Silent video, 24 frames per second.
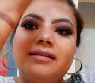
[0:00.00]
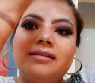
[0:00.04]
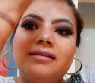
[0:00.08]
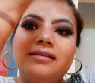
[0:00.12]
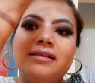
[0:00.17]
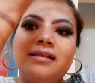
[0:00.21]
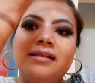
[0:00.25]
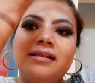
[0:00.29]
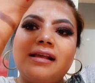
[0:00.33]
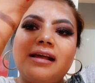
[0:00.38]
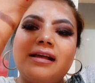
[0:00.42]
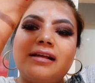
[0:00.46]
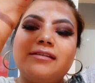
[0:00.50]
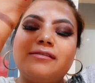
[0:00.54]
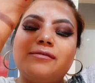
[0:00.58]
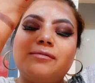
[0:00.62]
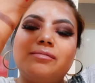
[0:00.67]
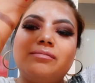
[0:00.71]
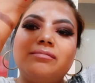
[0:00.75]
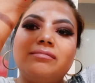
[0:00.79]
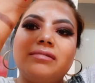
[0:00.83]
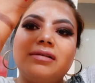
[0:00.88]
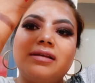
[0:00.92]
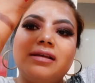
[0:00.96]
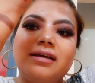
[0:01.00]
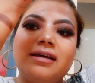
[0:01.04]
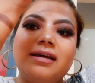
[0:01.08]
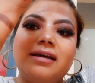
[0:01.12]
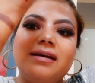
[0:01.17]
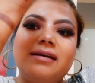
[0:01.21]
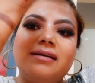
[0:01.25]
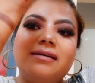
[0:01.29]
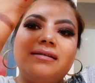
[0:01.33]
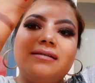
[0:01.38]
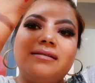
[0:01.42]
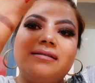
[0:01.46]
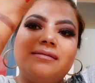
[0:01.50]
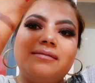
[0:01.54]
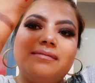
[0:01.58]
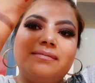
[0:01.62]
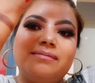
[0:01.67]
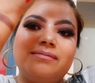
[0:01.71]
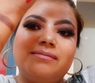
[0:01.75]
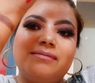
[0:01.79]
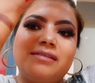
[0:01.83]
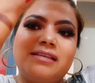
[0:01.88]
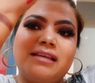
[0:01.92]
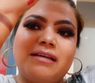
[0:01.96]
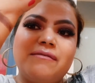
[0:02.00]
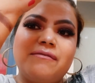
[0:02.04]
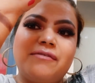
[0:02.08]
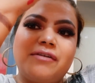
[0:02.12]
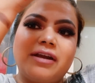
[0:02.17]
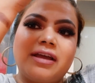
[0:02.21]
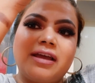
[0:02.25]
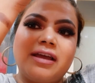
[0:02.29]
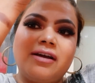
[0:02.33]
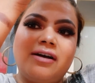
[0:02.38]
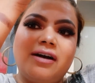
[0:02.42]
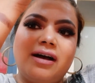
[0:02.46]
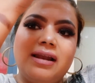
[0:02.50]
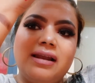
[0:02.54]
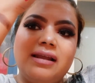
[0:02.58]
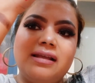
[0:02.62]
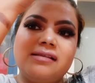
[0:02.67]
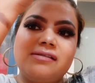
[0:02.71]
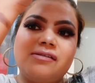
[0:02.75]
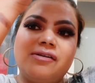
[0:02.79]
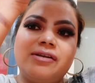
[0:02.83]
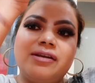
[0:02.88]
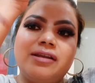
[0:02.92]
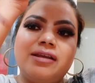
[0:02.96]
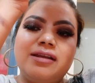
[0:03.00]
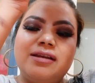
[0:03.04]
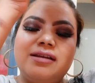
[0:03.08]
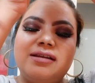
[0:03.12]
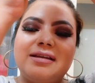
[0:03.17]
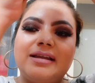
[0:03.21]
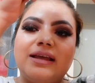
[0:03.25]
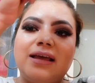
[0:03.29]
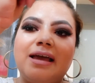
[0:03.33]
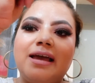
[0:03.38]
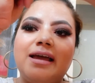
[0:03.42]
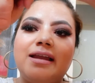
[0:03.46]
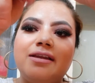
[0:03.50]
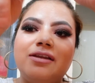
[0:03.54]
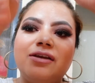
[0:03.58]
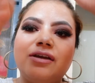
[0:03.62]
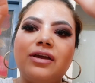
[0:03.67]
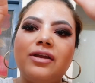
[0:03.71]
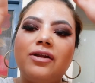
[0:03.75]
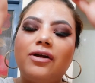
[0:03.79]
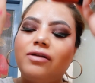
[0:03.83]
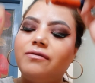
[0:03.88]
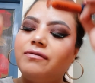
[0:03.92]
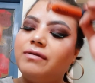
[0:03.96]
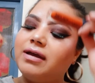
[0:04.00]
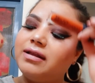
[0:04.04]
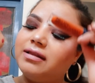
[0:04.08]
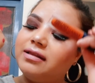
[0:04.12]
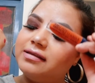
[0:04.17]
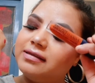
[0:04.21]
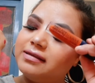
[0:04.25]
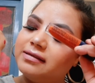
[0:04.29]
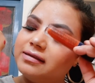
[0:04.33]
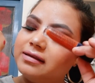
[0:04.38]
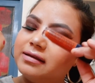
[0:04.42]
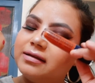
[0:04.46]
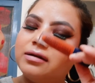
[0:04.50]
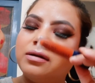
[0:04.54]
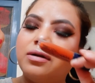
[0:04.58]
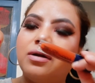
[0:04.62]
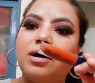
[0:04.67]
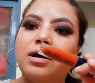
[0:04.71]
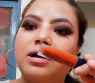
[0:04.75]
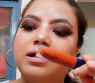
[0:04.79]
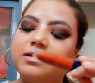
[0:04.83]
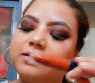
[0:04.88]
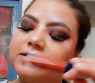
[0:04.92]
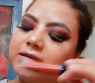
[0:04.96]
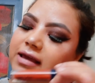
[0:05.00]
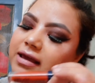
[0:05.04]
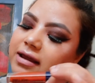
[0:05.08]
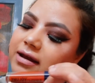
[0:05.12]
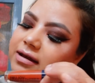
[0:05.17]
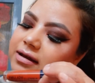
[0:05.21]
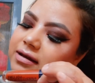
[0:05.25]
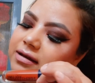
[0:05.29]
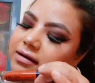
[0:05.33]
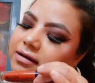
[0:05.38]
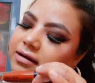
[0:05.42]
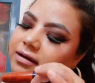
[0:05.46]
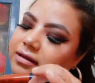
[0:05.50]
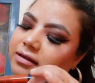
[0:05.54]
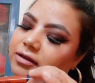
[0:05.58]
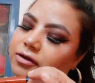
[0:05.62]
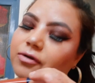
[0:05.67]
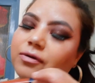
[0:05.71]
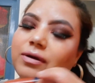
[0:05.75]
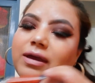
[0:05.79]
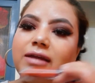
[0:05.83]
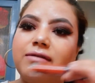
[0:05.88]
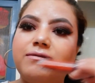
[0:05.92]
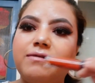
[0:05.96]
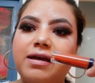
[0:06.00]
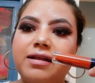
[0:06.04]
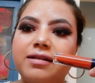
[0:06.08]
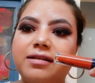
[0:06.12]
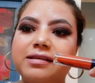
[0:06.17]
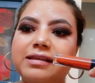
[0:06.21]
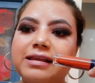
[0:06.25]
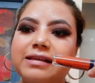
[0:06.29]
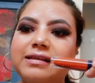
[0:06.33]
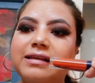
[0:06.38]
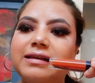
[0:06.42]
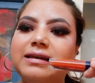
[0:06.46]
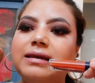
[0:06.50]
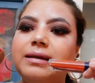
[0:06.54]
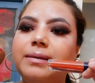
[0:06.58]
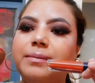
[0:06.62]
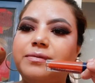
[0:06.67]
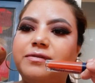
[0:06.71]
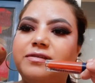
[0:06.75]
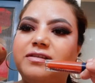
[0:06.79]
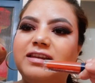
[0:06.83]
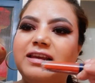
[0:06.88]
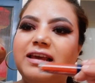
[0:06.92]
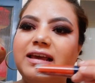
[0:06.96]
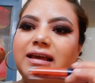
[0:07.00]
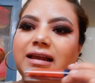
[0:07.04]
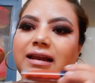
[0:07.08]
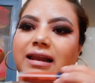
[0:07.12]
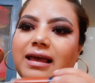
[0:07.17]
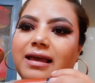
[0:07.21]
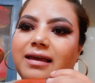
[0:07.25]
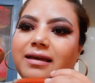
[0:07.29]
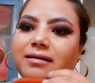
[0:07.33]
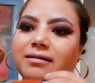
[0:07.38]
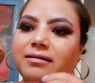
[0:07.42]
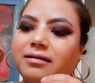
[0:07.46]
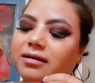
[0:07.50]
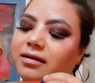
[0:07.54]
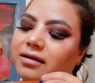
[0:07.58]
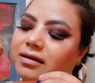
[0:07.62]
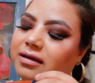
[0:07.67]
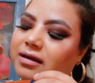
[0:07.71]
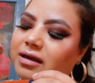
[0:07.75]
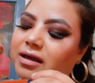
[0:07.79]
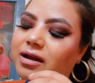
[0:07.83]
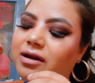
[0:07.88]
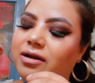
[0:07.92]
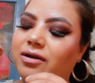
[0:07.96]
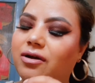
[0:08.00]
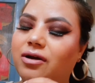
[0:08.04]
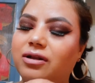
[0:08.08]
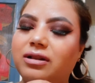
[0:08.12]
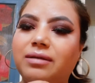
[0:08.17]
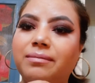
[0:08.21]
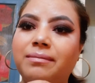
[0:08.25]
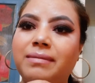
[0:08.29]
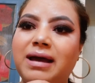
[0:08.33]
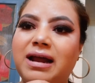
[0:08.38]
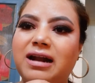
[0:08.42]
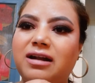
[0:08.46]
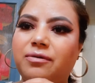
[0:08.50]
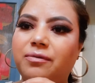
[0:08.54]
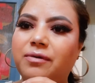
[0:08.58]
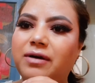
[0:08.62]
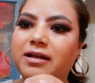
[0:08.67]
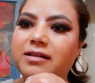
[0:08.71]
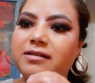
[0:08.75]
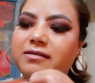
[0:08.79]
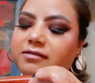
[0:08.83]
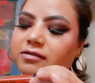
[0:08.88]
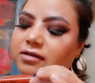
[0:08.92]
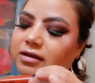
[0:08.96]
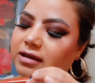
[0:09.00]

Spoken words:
This has some freaking colors on it, and you cannot wear this as a gloss, and you can wear this as a lipstick, like not the matte ones.